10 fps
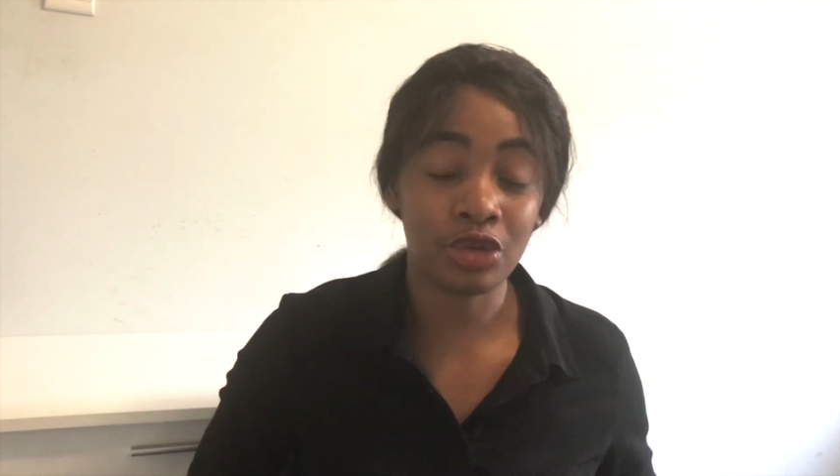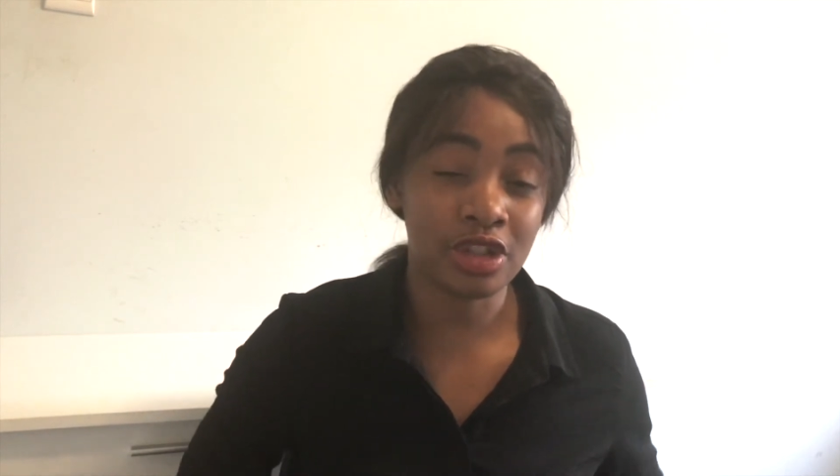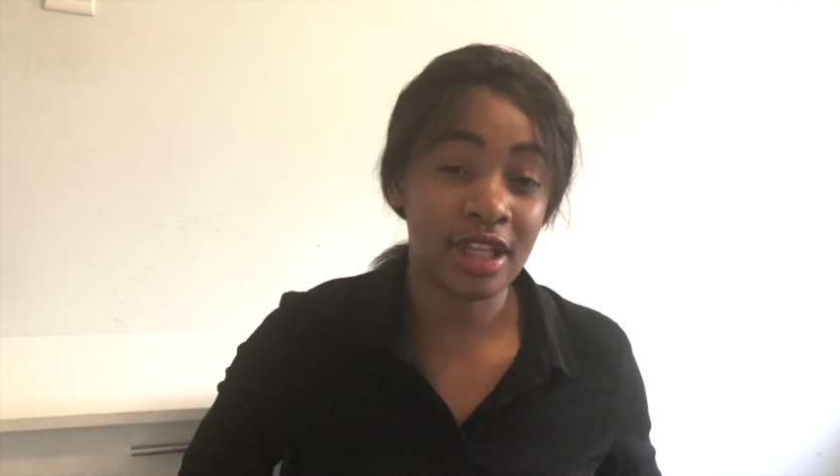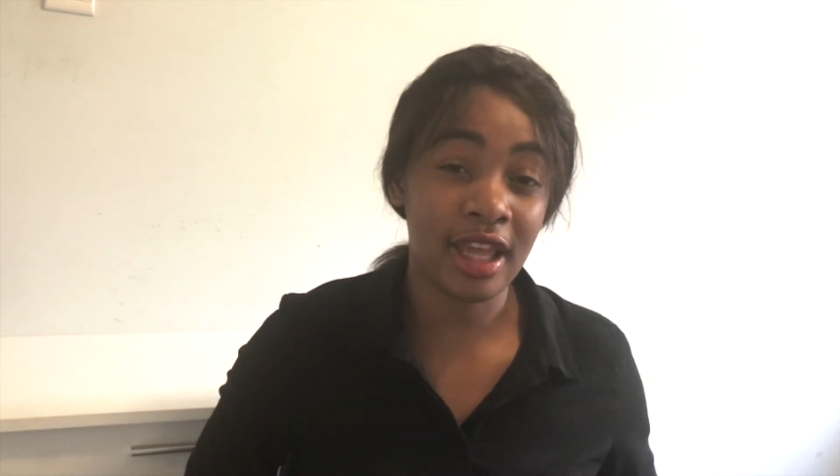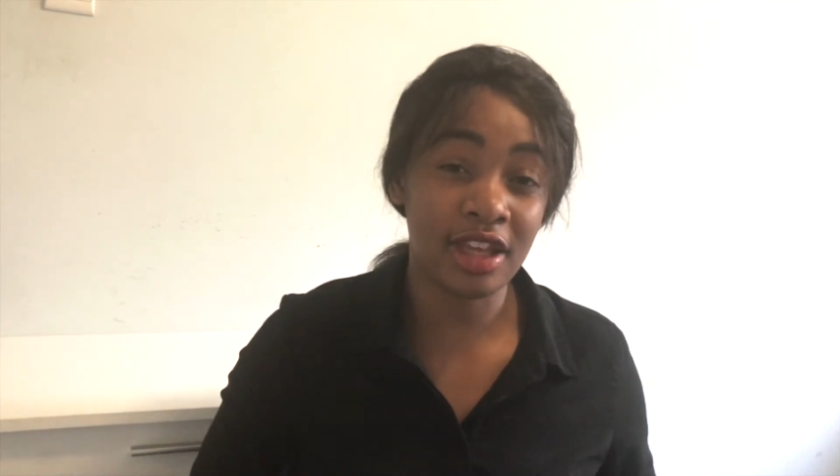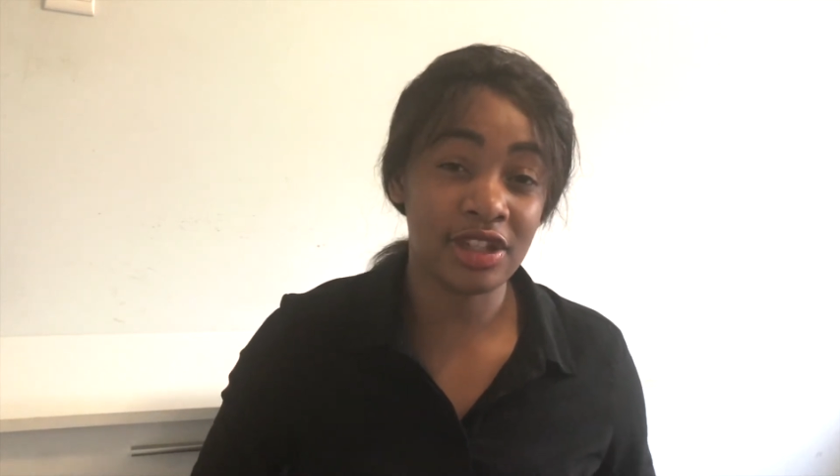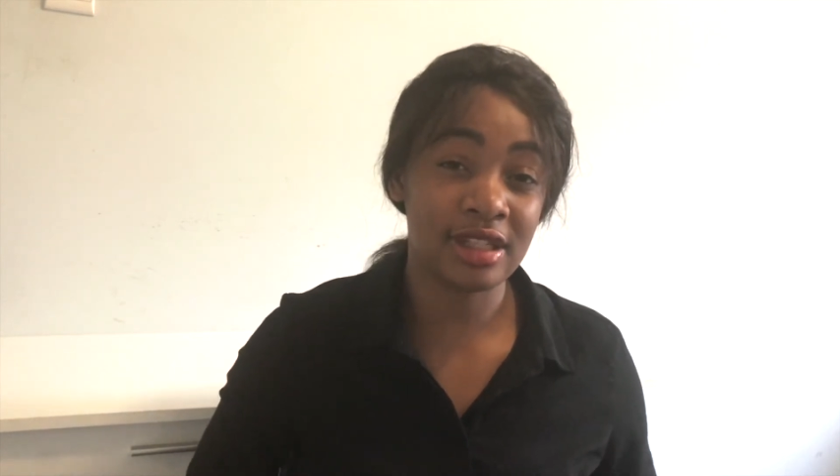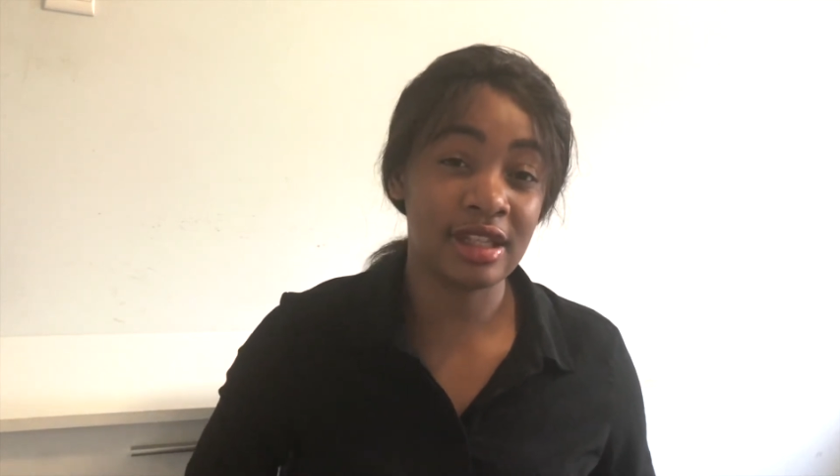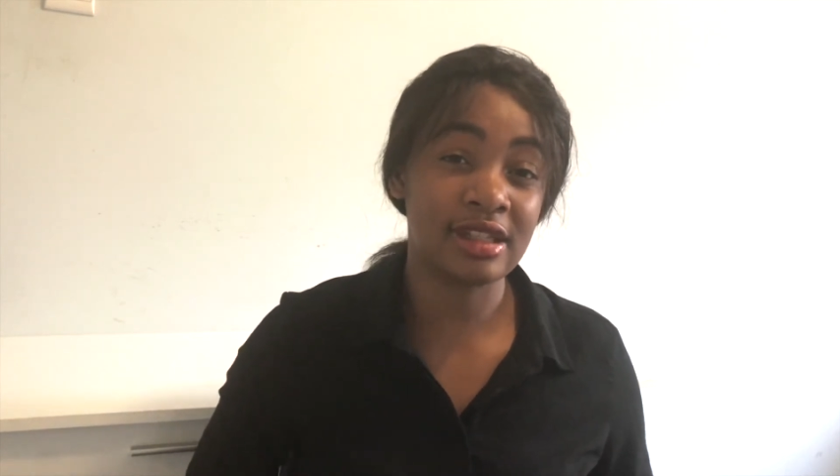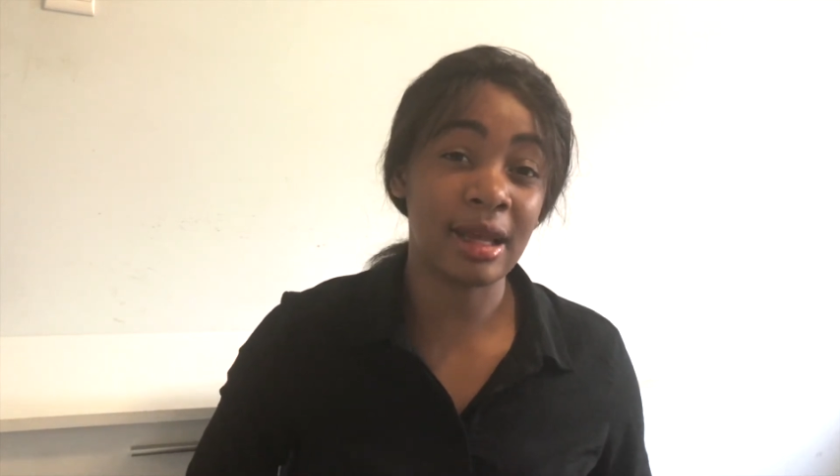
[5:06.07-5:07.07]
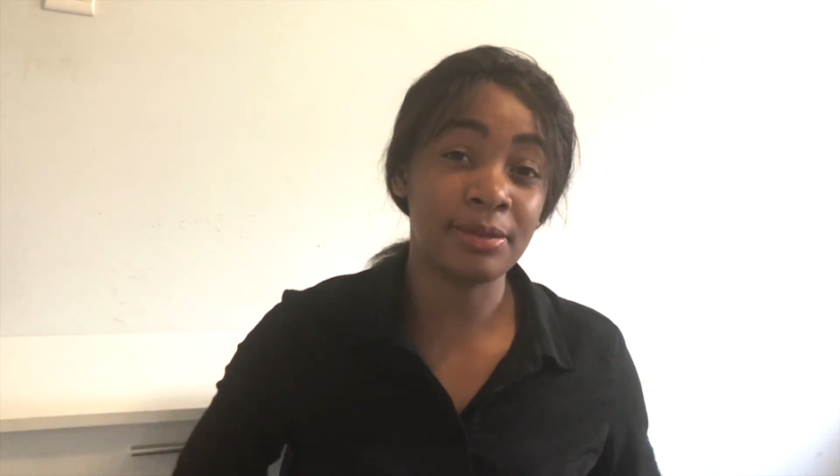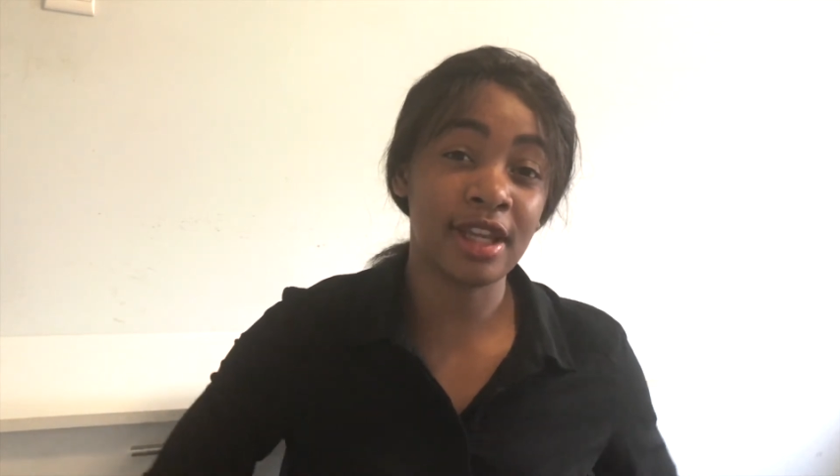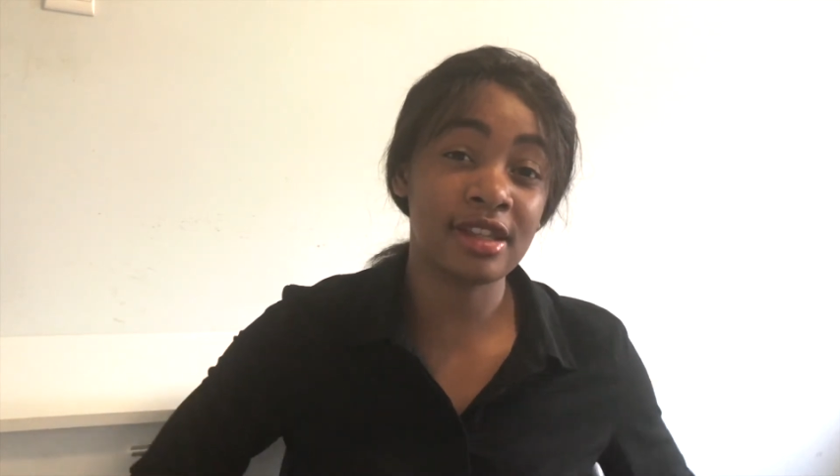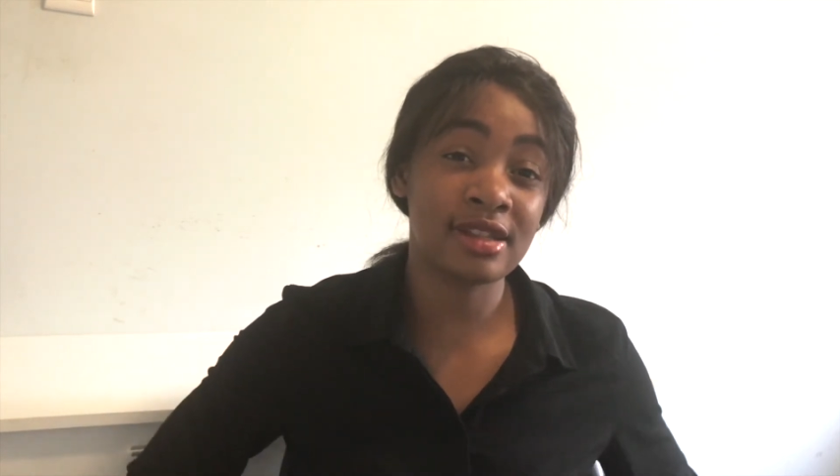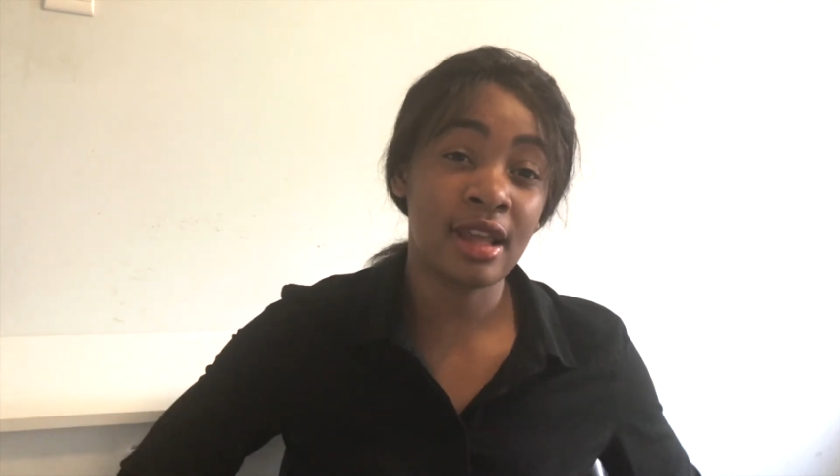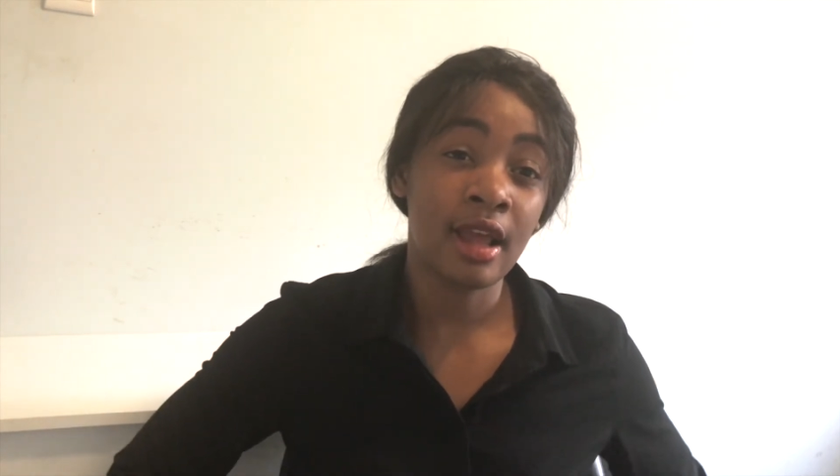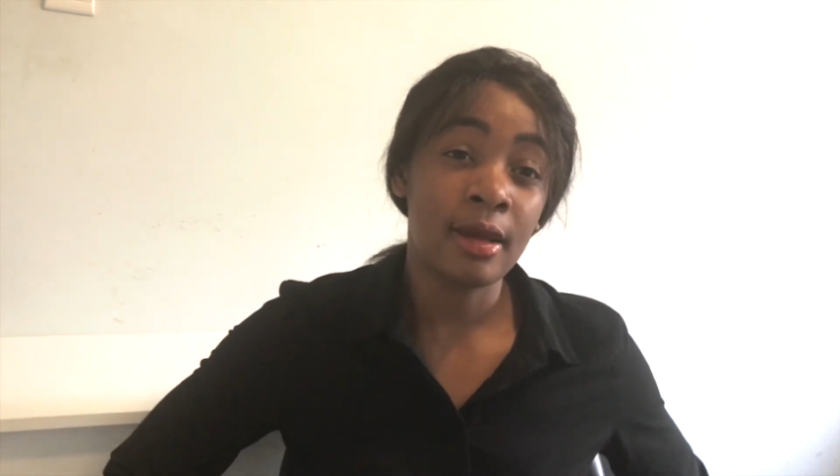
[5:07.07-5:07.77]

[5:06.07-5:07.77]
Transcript: taught the HSC subjects